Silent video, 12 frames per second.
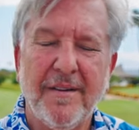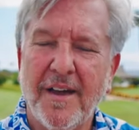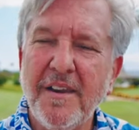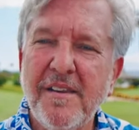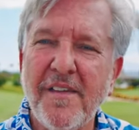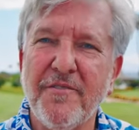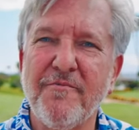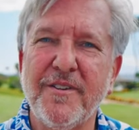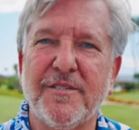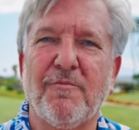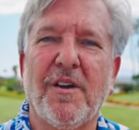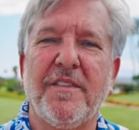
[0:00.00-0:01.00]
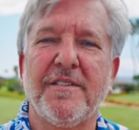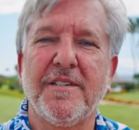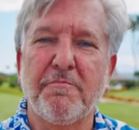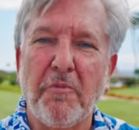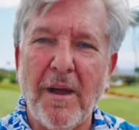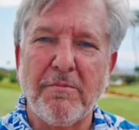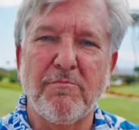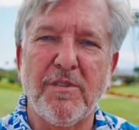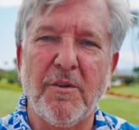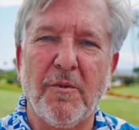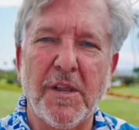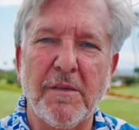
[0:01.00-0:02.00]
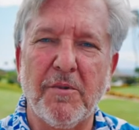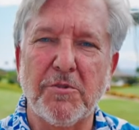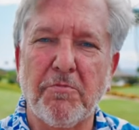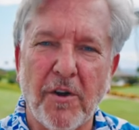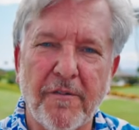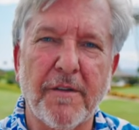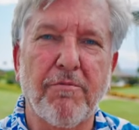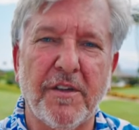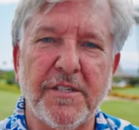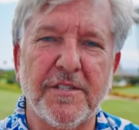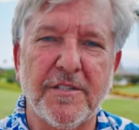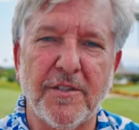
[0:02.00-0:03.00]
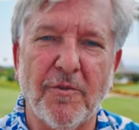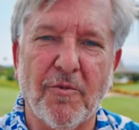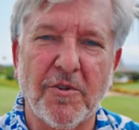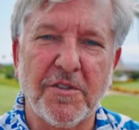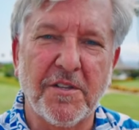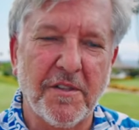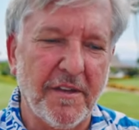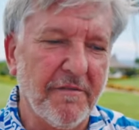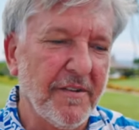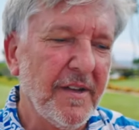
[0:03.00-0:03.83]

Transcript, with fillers: Another reason why this is probably one of the most perfect places in the world to live.